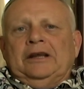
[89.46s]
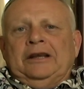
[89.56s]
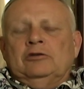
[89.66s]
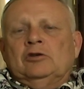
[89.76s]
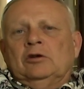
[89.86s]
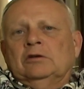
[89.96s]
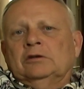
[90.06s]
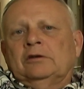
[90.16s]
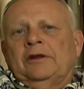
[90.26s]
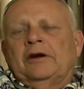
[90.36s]
internal
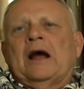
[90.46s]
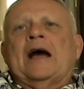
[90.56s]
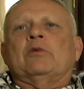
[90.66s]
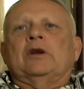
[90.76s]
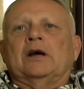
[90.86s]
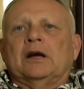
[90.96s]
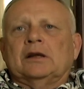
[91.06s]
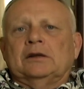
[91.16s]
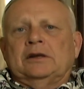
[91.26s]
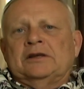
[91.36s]
to their
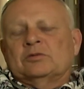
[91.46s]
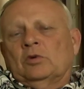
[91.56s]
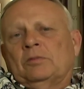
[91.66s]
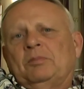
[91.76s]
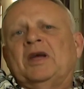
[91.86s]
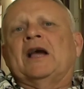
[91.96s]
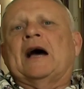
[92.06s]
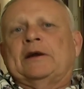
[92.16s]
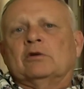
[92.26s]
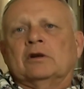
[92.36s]
aqueduct, and these were big
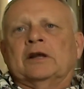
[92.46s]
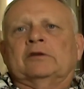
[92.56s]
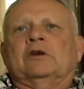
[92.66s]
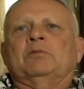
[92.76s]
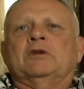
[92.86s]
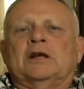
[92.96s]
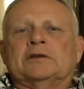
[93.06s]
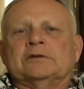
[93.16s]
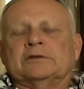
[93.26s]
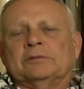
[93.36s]
hydroelectric
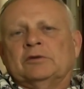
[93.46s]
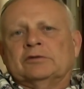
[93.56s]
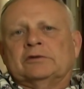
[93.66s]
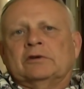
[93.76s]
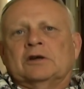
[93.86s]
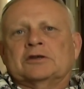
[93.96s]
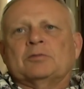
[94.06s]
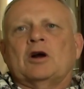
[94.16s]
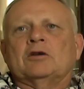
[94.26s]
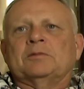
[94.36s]
plants as opposed to our
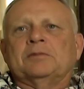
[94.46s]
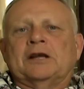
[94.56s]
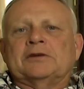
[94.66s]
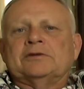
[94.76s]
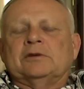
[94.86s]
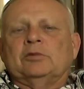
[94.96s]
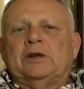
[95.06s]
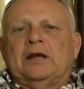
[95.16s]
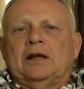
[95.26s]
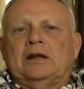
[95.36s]
smaller plants that
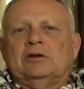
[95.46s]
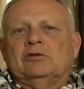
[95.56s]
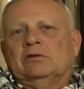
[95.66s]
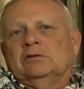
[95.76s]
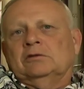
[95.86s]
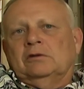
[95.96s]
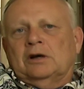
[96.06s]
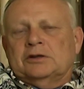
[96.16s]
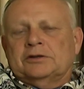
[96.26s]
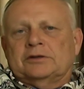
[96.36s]
we had internal to
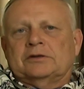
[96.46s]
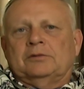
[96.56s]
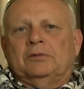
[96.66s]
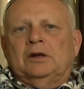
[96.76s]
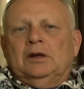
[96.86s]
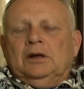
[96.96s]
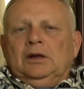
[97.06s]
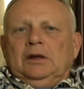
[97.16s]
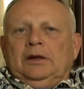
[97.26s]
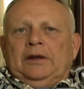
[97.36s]
our system.
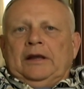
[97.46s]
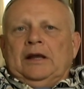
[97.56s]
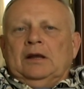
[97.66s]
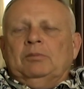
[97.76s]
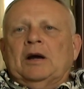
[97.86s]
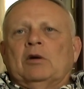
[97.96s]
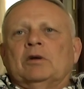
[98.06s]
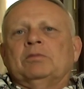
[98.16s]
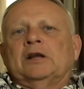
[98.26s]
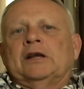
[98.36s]
They had
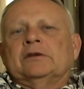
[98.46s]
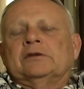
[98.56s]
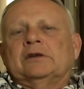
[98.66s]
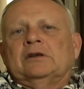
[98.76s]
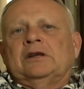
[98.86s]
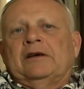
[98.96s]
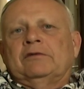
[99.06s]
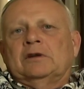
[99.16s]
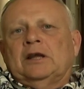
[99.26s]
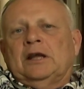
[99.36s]
power plants at
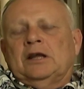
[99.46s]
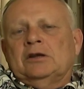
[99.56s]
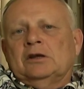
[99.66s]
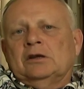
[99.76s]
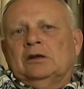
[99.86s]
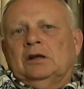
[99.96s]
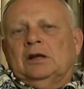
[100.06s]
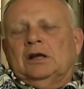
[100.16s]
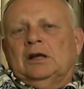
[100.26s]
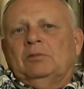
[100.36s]
Devil Canyon,
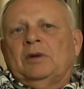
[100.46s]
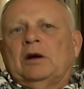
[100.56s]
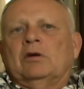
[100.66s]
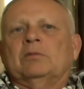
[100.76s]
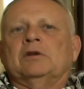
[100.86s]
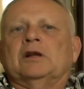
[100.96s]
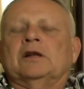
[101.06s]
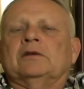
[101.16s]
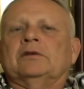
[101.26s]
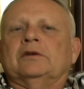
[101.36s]
they had power
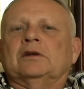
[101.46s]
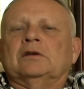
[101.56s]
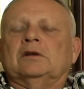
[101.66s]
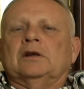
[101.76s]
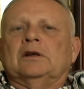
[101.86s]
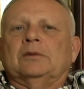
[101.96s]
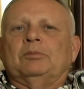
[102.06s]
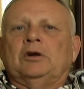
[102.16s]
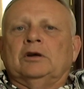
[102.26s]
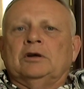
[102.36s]
plants at uh,
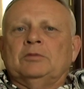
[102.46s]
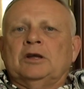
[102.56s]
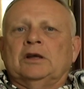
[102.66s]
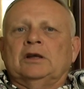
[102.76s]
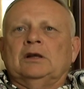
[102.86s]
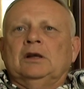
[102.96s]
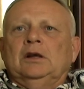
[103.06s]
Pyramid,